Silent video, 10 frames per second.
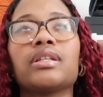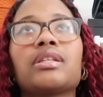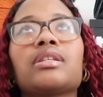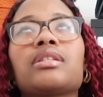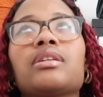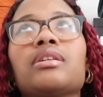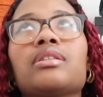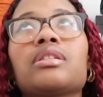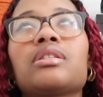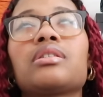This is
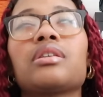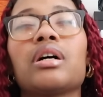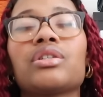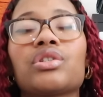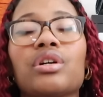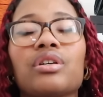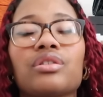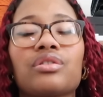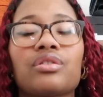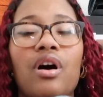such a
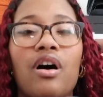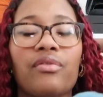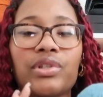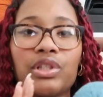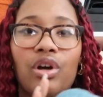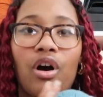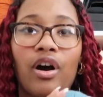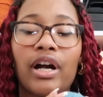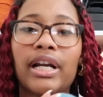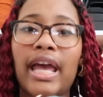soft
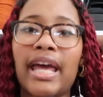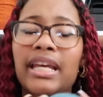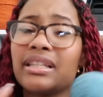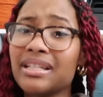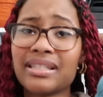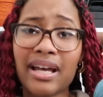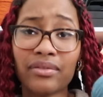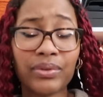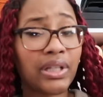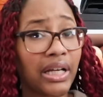yarn, and it does
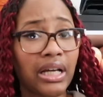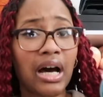not feel like